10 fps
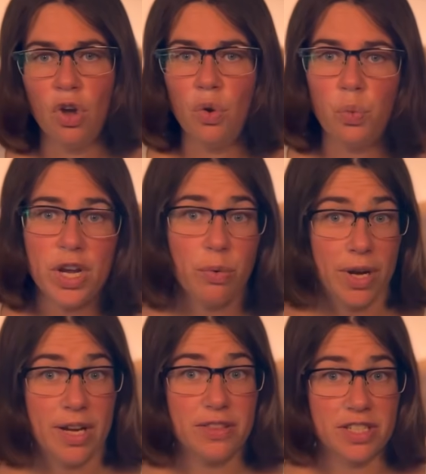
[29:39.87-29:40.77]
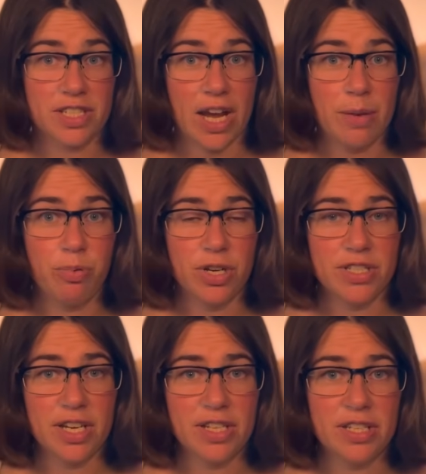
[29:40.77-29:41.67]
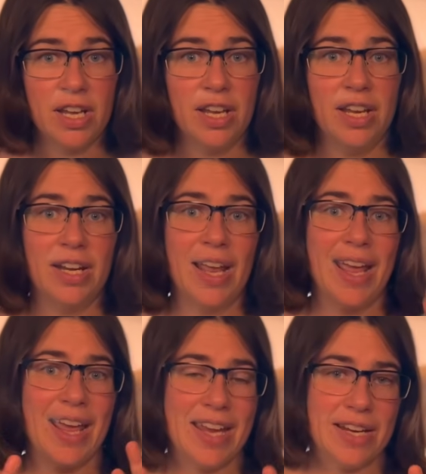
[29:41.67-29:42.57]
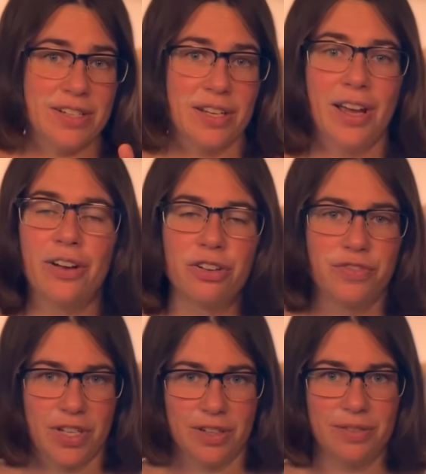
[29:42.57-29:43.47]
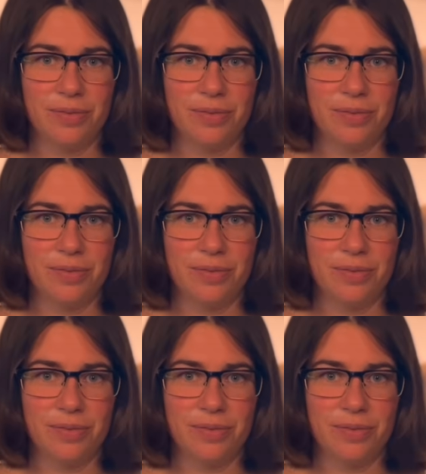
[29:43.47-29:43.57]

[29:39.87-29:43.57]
We rank the Sky Princess an 8 out of 10.